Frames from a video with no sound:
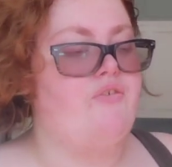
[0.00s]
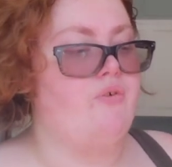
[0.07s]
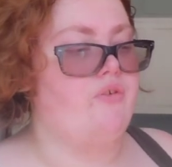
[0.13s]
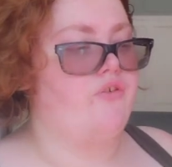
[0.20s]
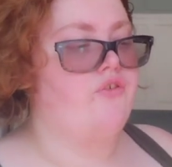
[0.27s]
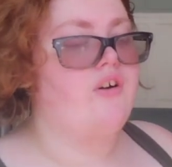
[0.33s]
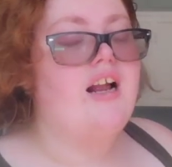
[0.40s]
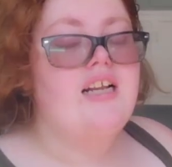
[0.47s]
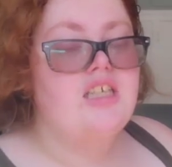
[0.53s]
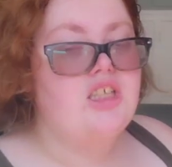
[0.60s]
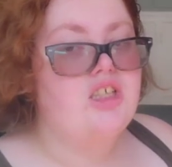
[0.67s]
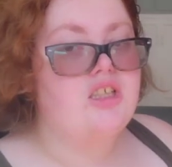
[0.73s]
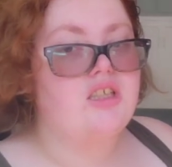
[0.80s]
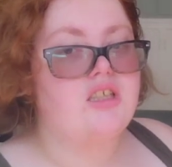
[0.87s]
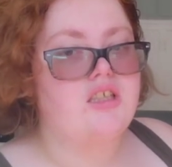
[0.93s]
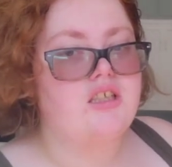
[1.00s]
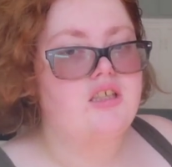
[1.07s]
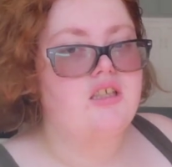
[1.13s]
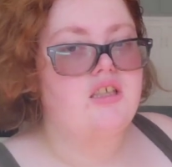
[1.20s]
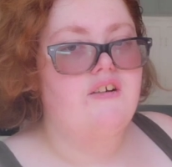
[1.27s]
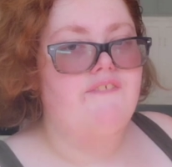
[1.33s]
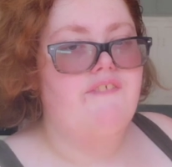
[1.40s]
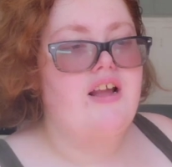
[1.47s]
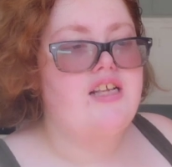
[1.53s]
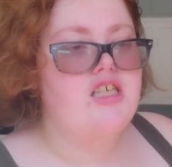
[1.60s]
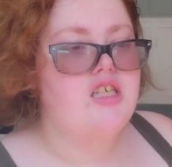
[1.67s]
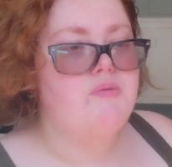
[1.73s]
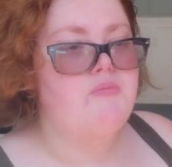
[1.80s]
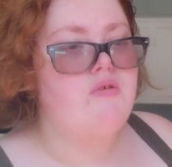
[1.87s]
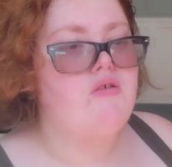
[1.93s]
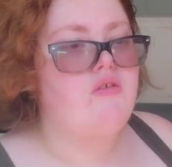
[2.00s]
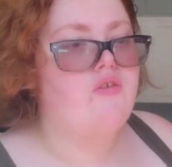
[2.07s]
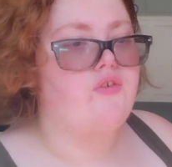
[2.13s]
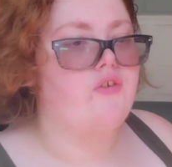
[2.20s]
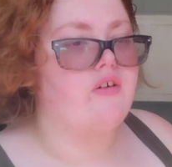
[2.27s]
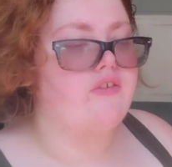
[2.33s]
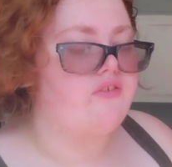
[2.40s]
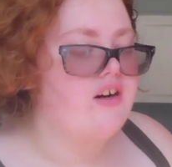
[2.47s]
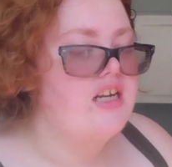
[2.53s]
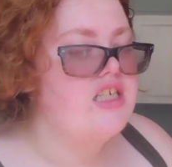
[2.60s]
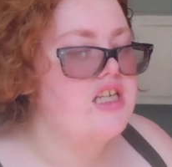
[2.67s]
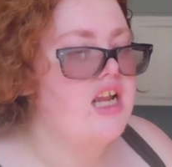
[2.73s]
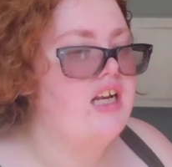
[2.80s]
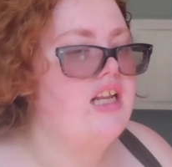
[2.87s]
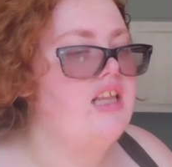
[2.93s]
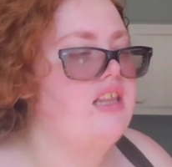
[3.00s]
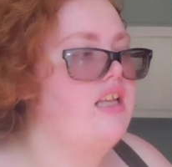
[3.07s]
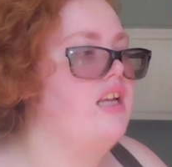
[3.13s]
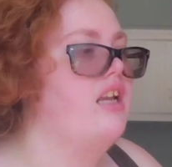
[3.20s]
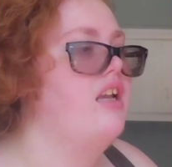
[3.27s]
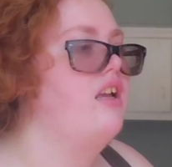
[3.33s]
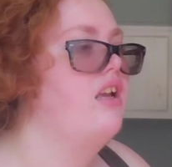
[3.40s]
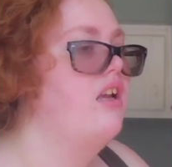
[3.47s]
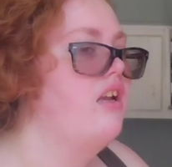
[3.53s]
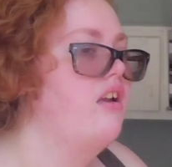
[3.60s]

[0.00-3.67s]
for fresh vegetables, for fresh anything,